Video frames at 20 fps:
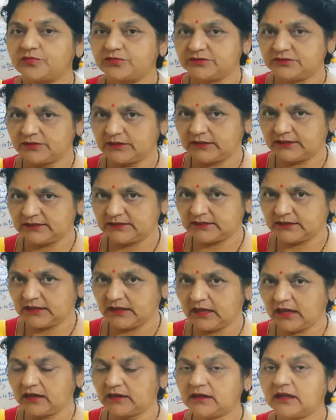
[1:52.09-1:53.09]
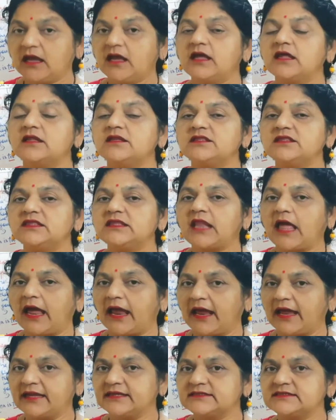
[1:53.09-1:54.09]
They are
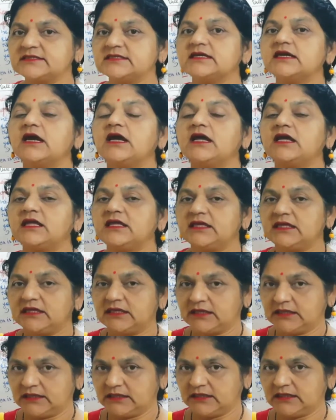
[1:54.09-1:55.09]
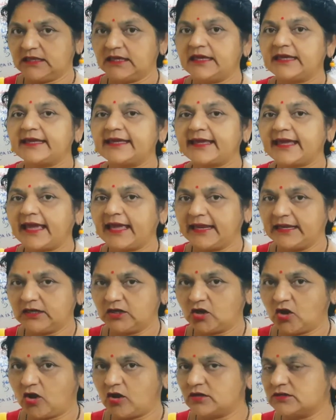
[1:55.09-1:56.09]
that he
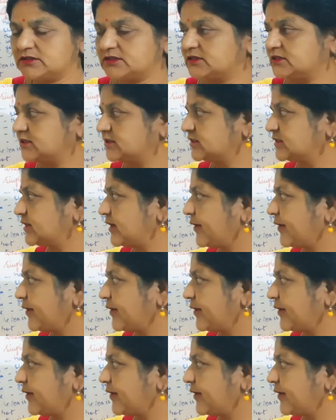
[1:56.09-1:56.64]
cannot,